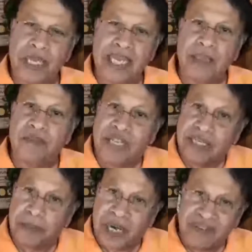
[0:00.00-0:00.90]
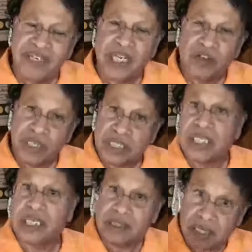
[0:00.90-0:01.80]
And when the private
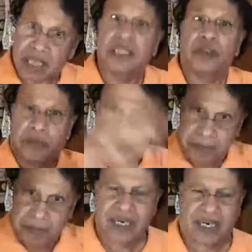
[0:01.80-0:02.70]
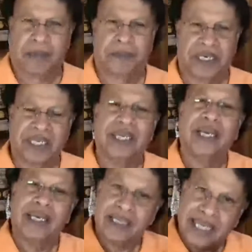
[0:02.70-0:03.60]
equity, a bigger company
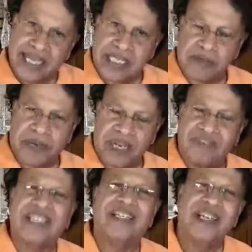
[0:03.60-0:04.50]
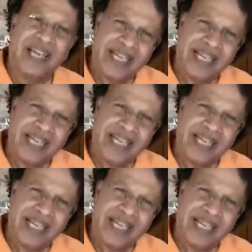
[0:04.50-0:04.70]
takes private,